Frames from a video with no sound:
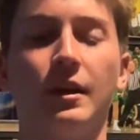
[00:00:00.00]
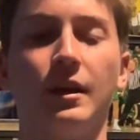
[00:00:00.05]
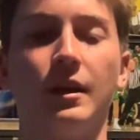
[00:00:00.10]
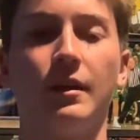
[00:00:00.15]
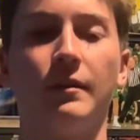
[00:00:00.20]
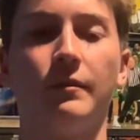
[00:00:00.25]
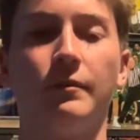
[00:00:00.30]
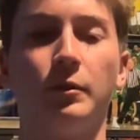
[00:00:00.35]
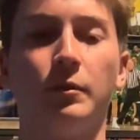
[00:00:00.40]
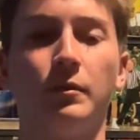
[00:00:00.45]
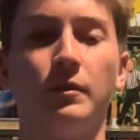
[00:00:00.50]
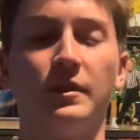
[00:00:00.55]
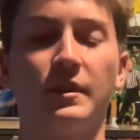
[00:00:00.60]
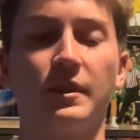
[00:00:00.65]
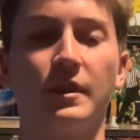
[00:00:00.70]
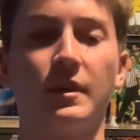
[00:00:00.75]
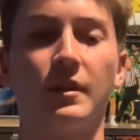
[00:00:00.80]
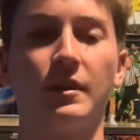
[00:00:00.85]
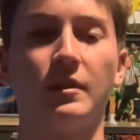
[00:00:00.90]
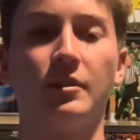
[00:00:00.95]
viewed as
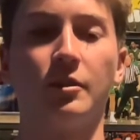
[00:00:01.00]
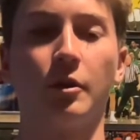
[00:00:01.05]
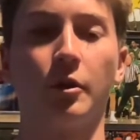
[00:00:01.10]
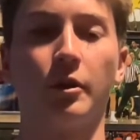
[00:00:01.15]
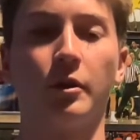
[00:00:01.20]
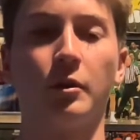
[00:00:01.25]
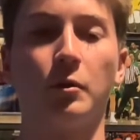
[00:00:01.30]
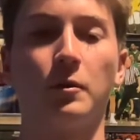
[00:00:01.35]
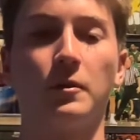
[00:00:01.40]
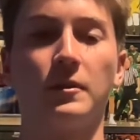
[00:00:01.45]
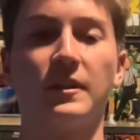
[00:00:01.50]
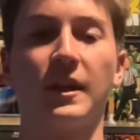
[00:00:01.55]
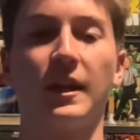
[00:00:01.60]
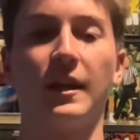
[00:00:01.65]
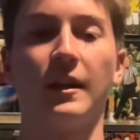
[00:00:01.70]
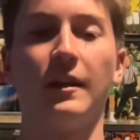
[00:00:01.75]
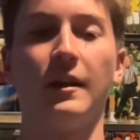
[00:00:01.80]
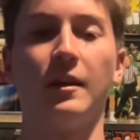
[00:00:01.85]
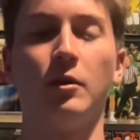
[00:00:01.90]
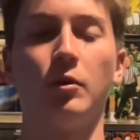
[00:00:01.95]
a dark horse
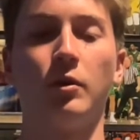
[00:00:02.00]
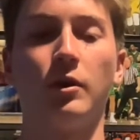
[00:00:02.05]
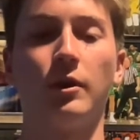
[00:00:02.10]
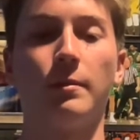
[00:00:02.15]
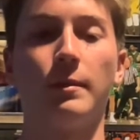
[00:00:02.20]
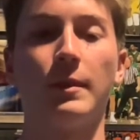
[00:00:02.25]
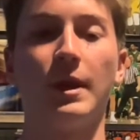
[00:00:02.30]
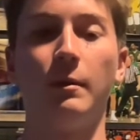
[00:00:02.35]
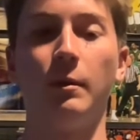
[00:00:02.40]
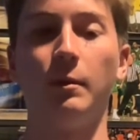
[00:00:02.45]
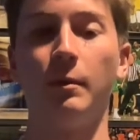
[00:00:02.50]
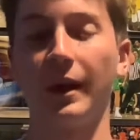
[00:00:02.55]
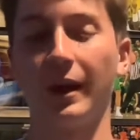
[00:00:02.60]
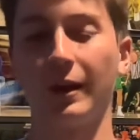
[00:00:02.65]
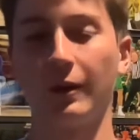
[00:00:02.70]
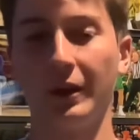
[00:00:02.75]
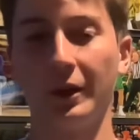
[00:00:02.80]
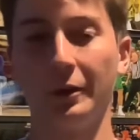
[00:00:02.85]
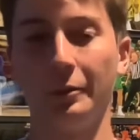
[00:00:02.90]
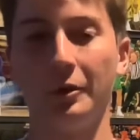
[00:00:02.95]
candidate who could maybe make a
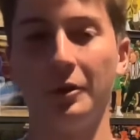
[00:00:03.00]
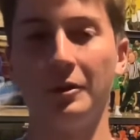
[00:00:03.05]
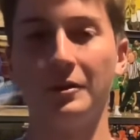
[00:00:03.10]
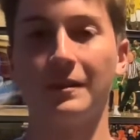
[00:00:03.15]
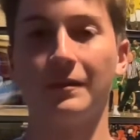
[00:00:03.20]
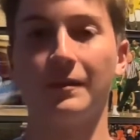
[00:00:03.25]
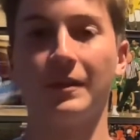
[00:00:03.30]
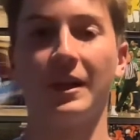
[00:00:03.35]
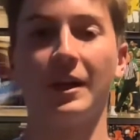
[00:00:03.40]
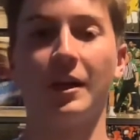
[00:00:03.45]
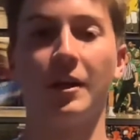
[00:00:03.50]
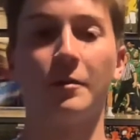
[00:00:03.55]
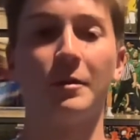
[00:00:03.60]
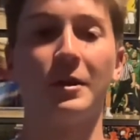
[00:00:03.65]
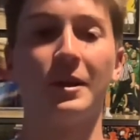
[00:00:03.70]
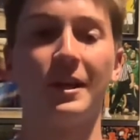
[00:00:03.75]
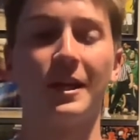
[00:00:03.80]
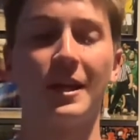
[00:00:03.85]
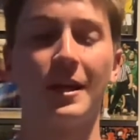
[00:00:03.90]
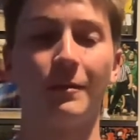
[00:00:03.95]
late push if they got him on
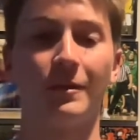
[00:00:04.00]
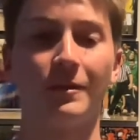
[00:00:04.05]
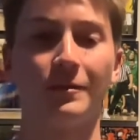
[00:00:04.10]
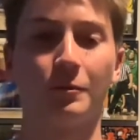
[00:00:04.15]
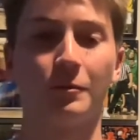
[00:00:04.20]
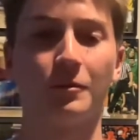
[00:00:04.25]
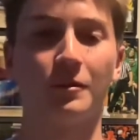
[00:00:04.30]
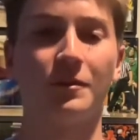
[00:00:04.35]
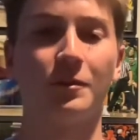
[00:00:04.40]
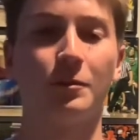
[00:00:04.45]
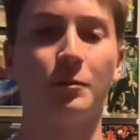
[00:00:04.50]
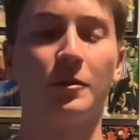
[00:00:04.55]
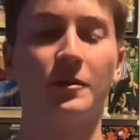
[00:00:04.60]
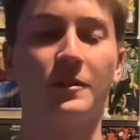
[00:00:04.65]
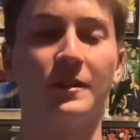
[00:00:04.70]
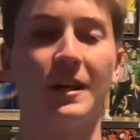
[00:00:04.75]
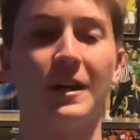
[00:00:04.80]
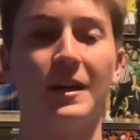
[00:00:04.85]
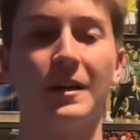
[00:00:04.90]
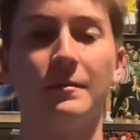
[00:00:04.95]
campus 1 or 2 more
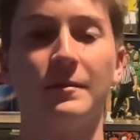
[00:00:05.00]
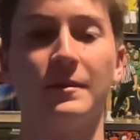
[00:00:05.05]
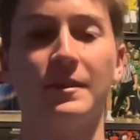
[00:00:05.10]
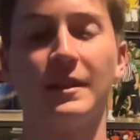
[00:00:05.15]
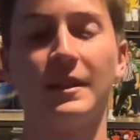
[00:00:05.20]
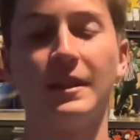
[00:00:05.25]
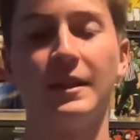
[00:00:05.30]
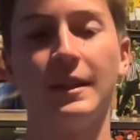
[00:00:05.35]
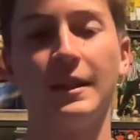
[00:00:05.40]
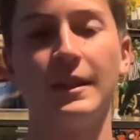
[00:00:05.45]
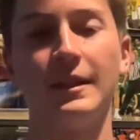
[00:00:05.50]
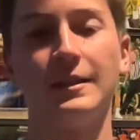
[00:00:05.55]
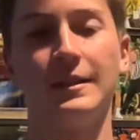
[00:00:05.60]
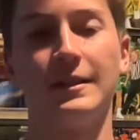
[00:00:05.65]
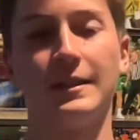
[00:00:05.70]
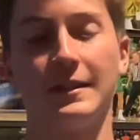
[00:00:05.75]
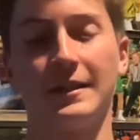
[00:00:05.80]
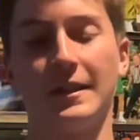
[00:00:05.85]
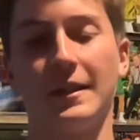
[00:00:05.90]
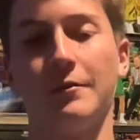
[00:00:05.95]
times. It's
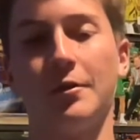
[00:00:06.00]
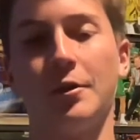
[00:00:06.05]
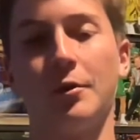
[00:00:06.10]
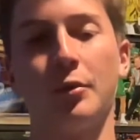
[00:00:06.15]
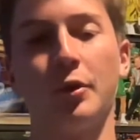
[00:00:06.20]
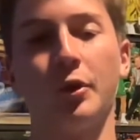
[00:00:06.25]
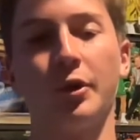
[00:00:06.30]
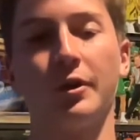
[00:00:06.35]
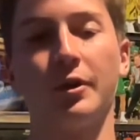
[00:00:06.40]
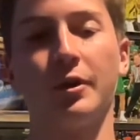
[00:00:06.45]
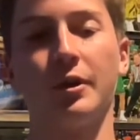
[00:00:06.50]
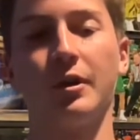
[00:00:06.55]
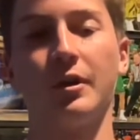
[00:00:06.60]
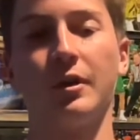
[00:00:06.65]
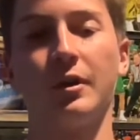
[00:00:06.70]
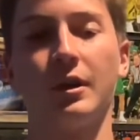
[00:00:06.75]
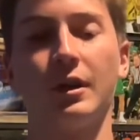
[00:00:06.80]
Xavier Booker,